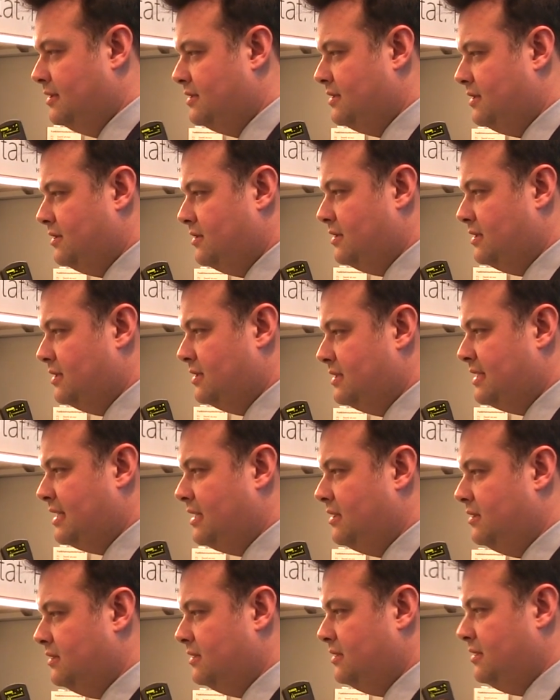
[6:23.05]
So the
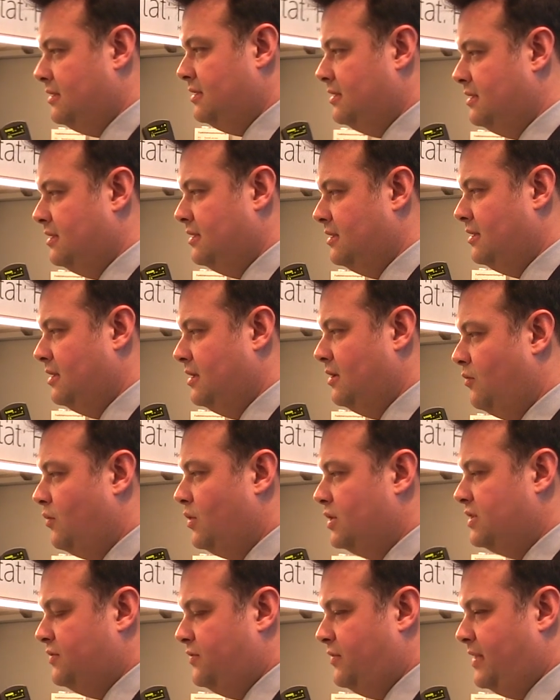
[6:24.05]
sound
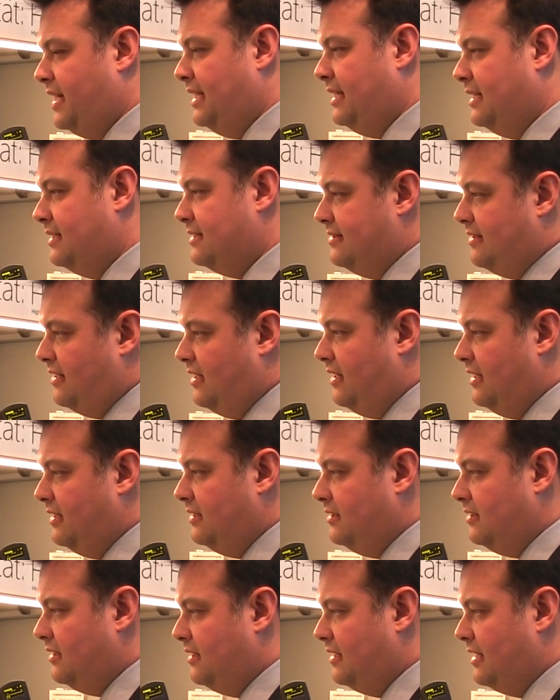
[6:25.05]
was faded
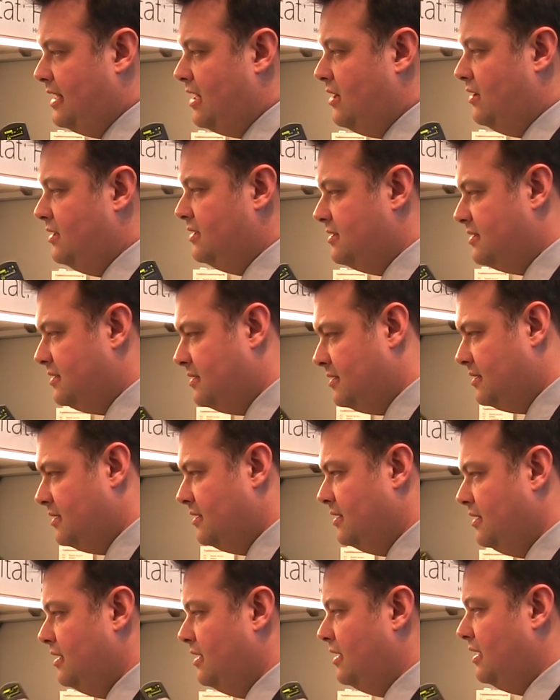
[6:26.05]
silent, and now it's
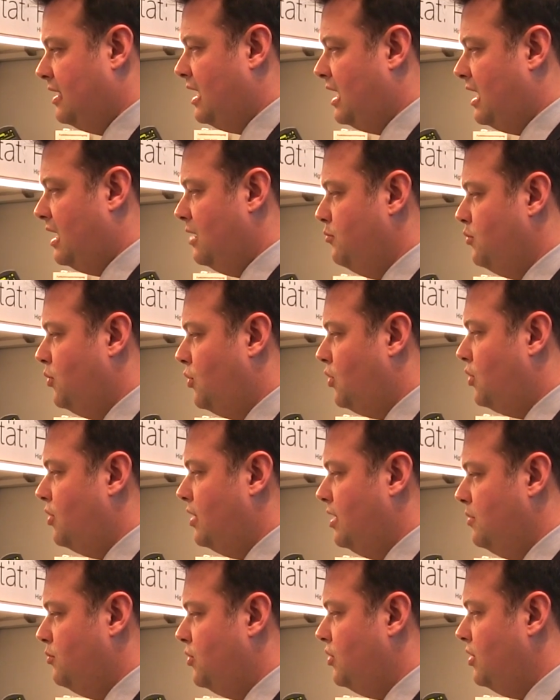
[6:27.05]
getting
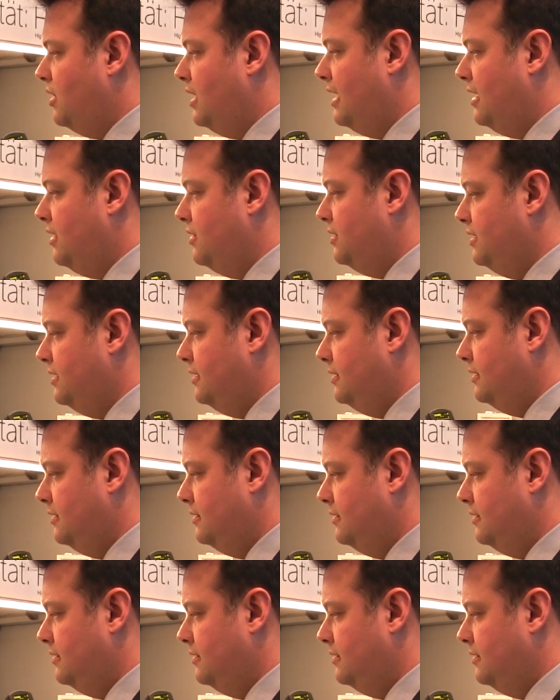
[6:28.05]
more and more louder.